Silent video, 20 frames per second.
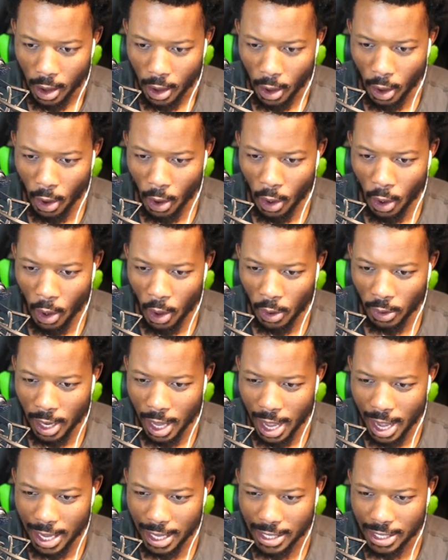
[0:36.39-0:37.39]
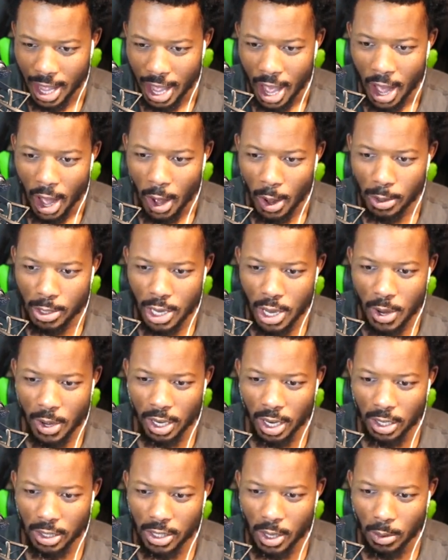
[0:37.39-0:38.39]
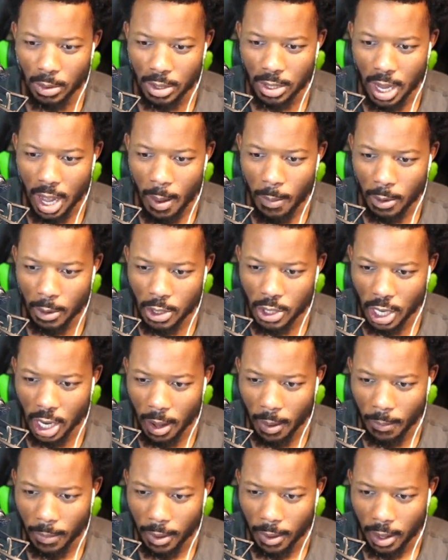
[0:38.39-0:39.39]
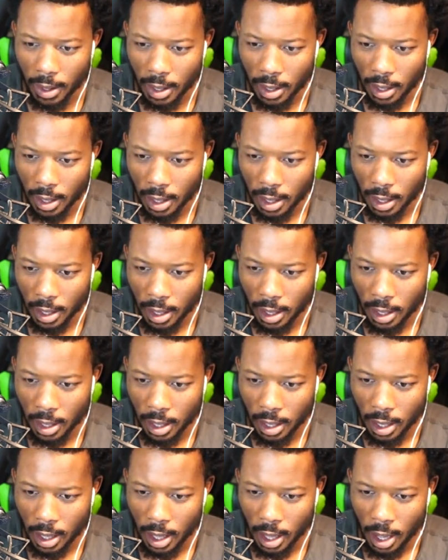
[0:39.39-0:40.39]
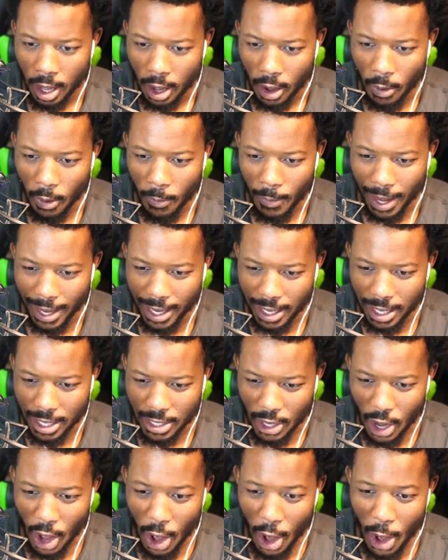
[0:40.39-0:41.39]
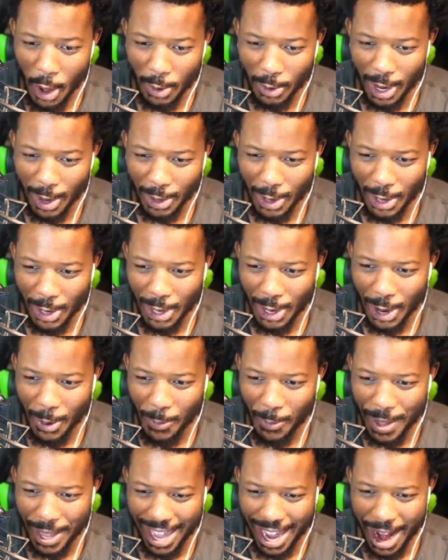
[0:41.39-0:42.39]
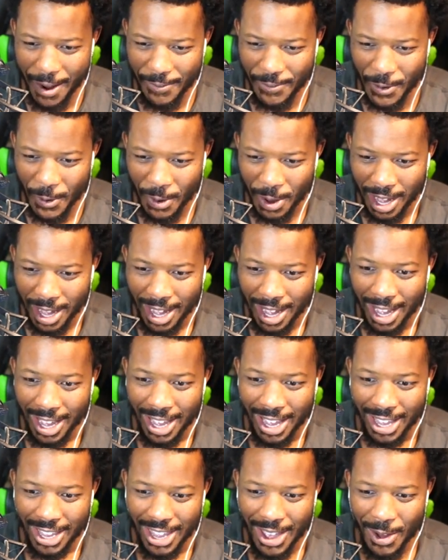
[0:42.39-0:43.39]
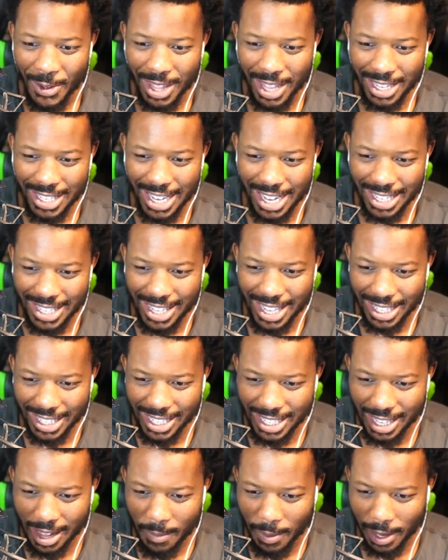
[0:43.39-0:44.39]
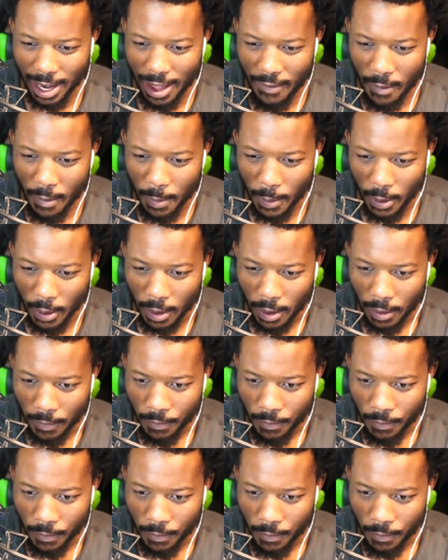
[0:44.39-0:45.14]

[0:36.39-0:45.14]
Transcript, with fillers: Oh, nice. Oh, so you can also double jump. Oh my goodness. Oh, no, no, no, no. Be careful. Yo, this is, this is unbelievable.